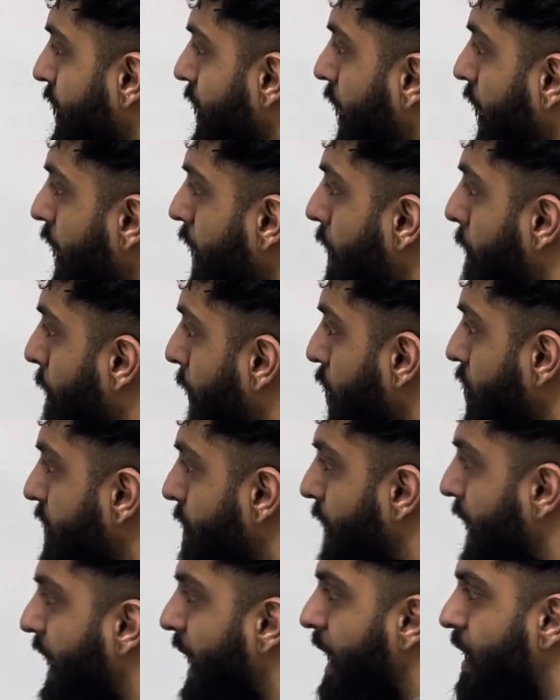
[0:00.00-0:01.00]
the
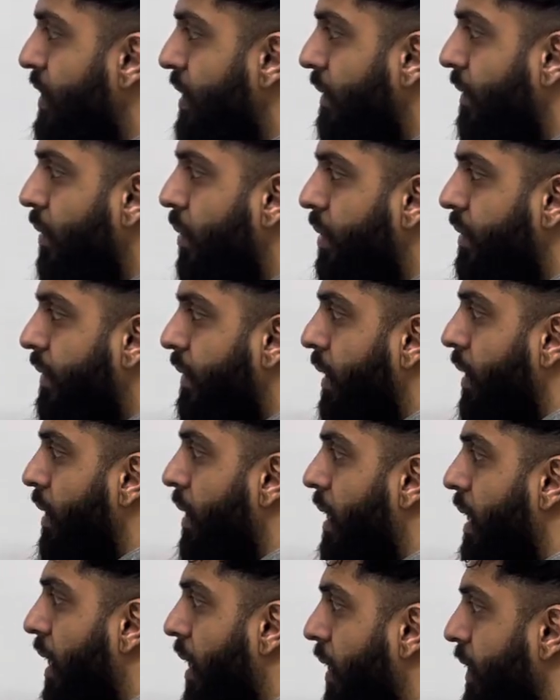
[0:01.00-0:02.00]
multiplication rule
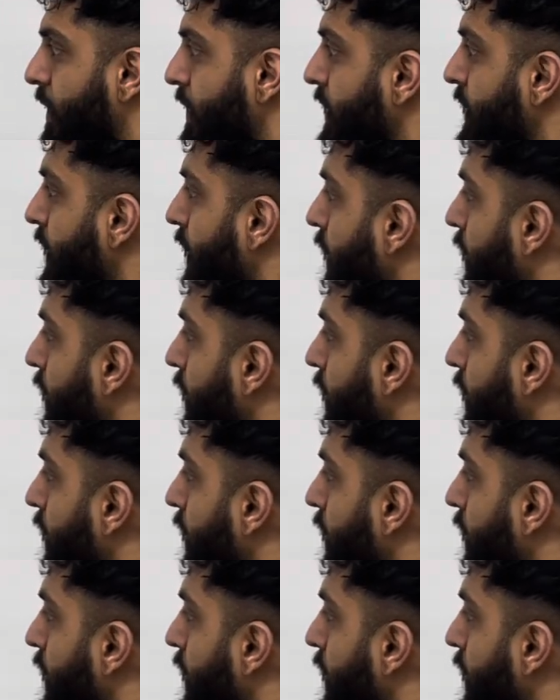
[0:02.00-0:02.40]
for logs.